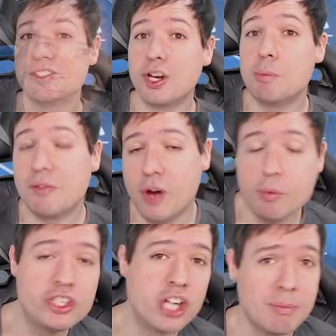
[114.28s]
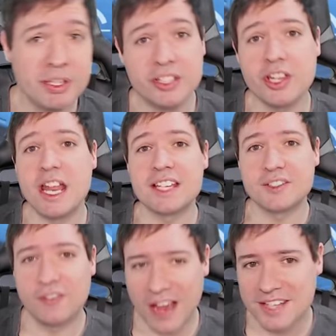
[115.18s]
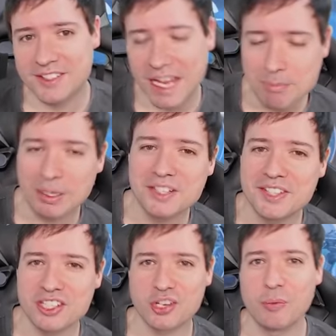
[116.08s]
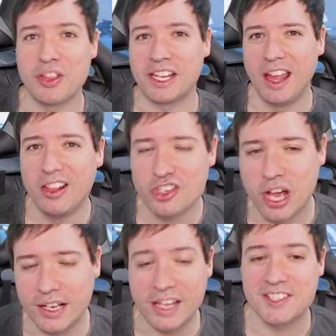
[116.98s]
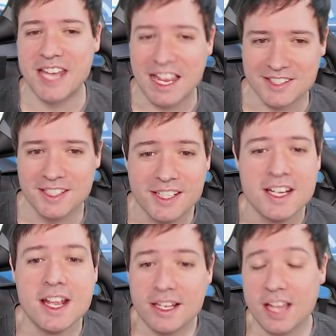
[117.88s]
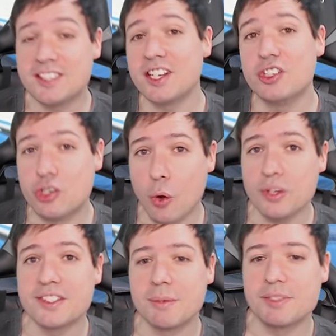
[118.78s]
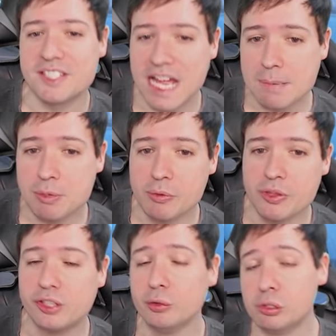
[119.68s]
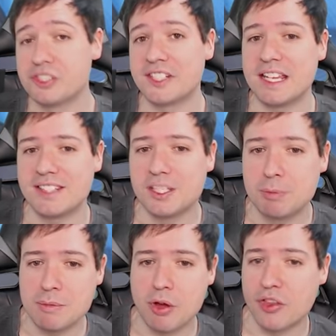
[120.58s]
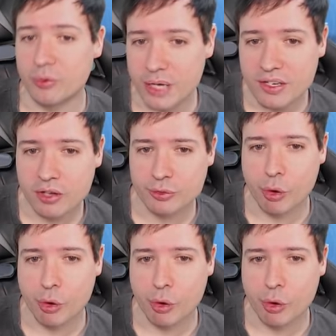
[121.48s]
So before we jump into the next fast gameplay session with a Killshot assassin, let's enjoy some sniping with a dual Stasis Beam on the Redox